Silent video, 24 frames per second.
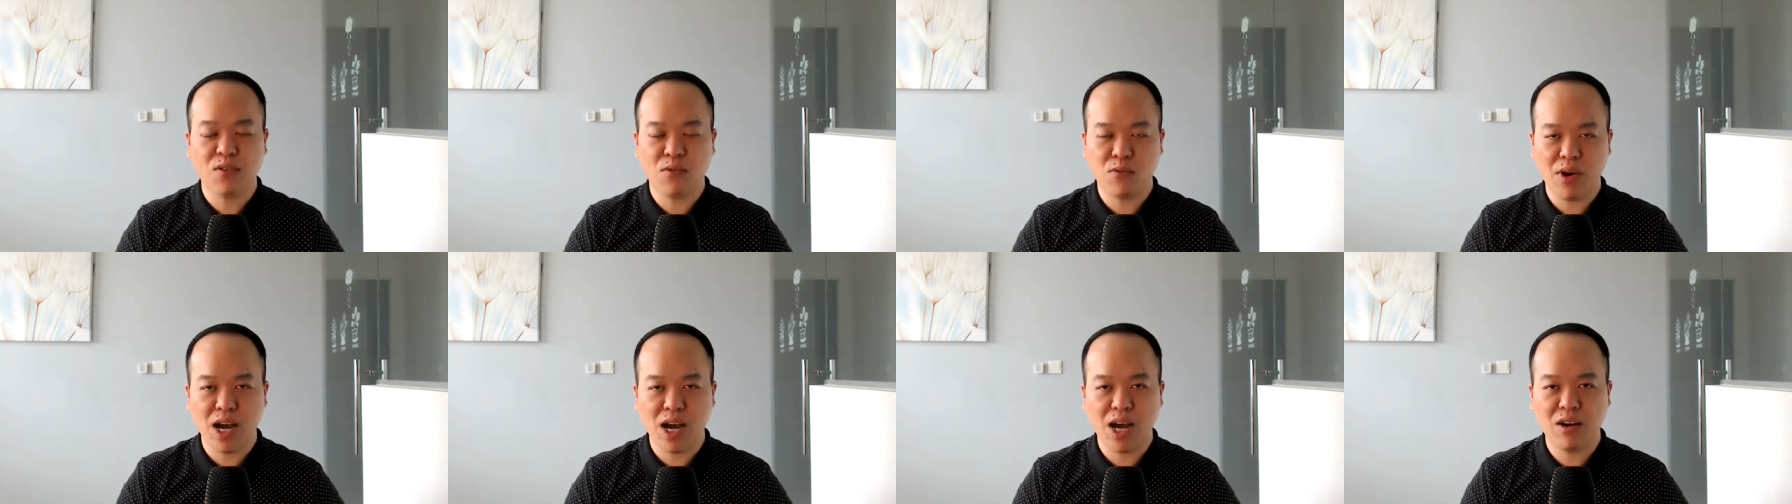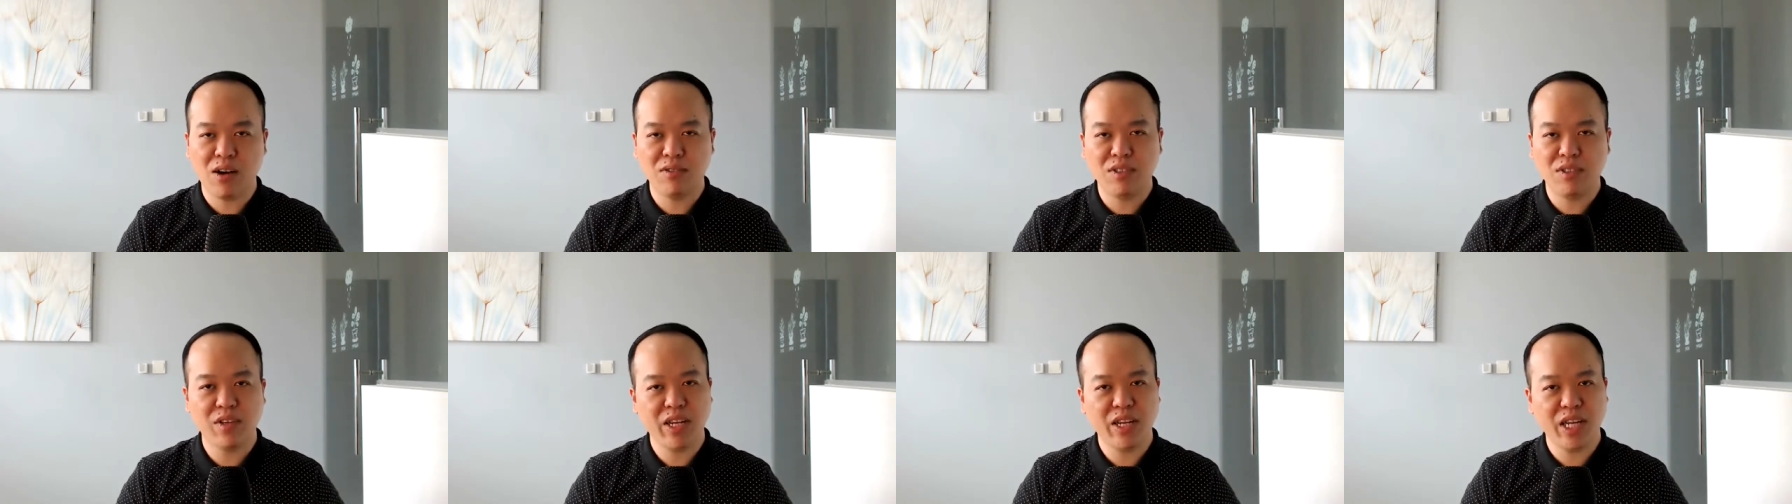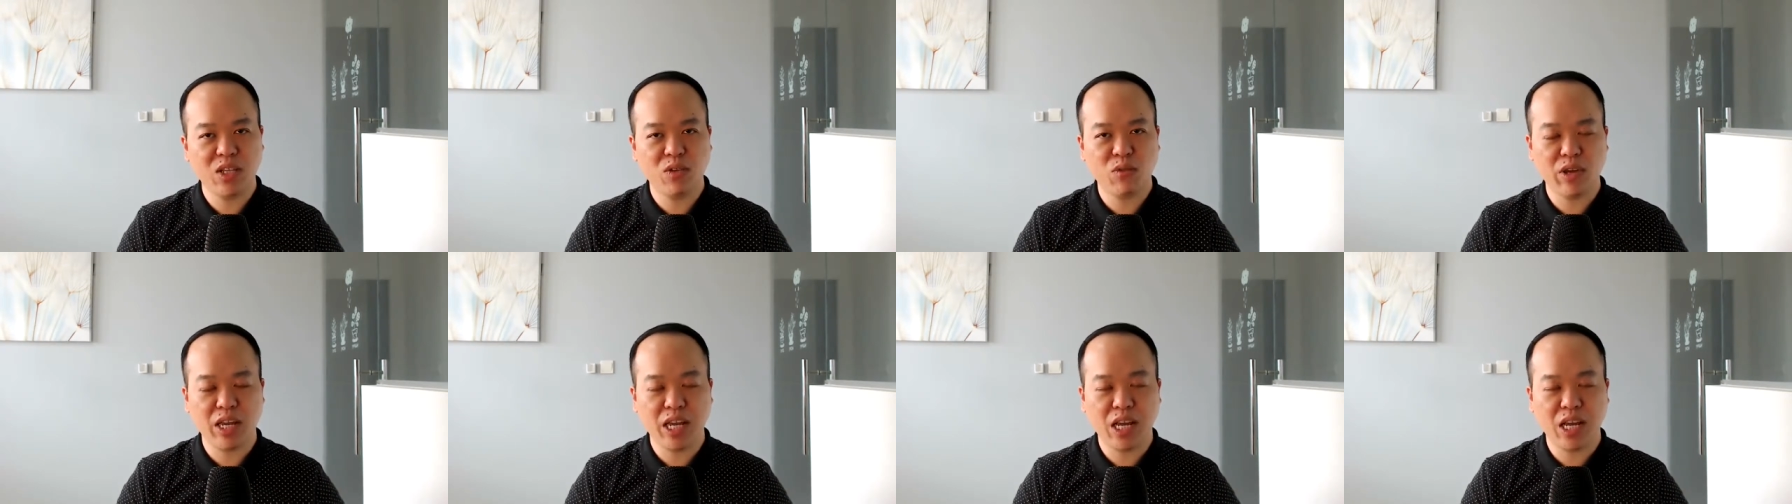Well, you
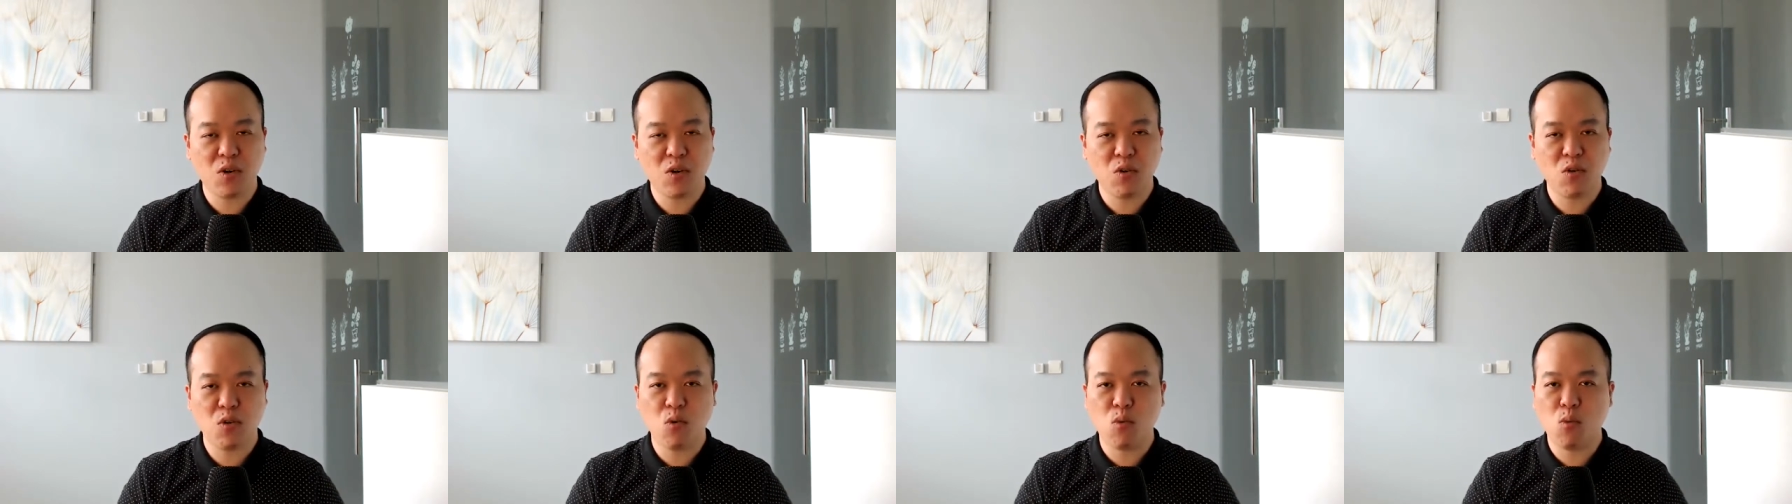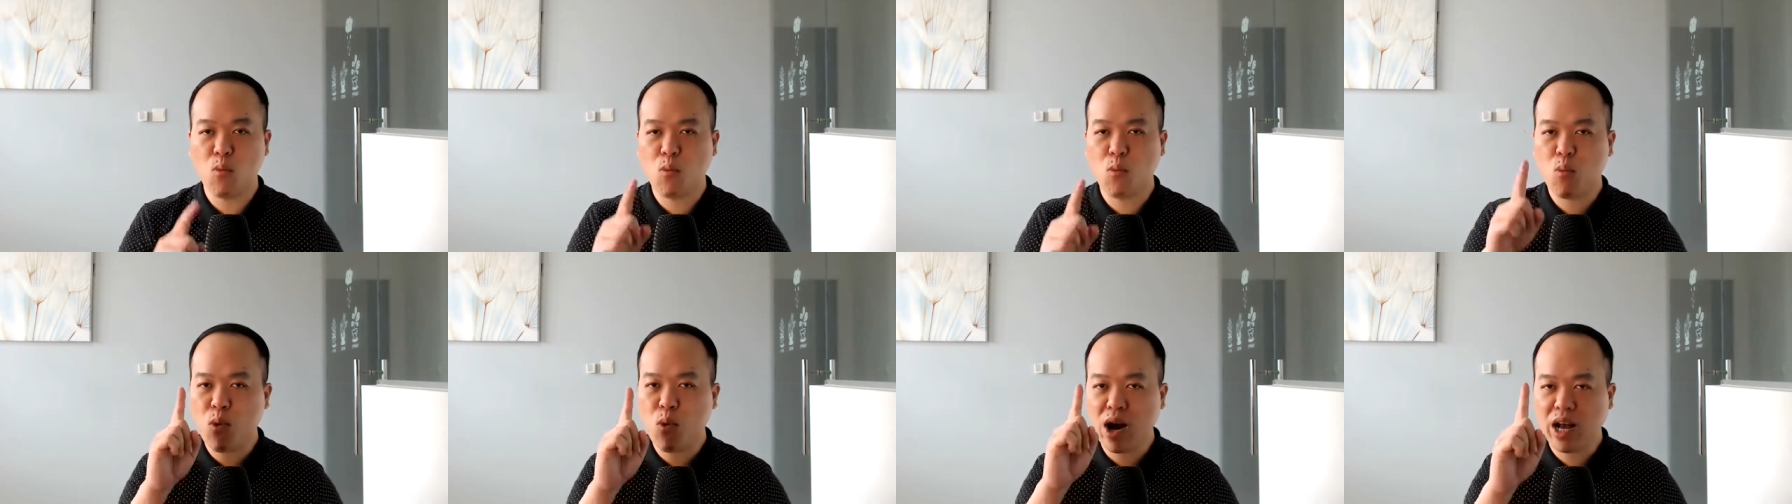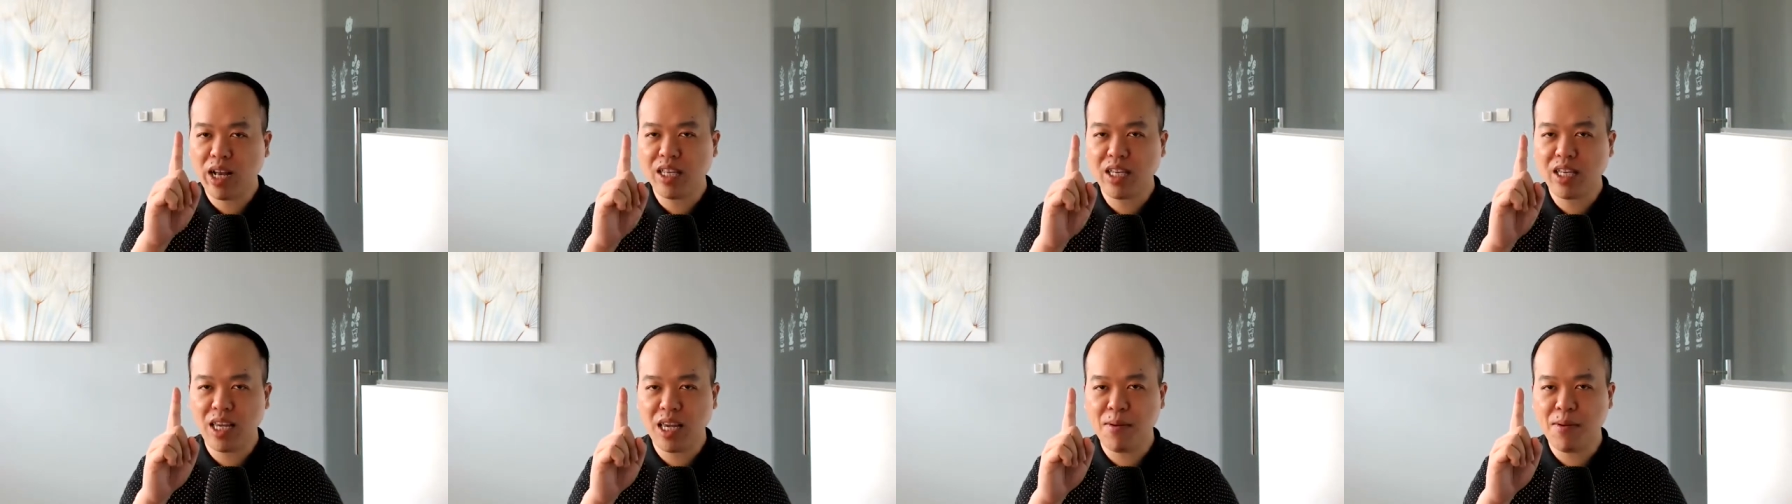need to include one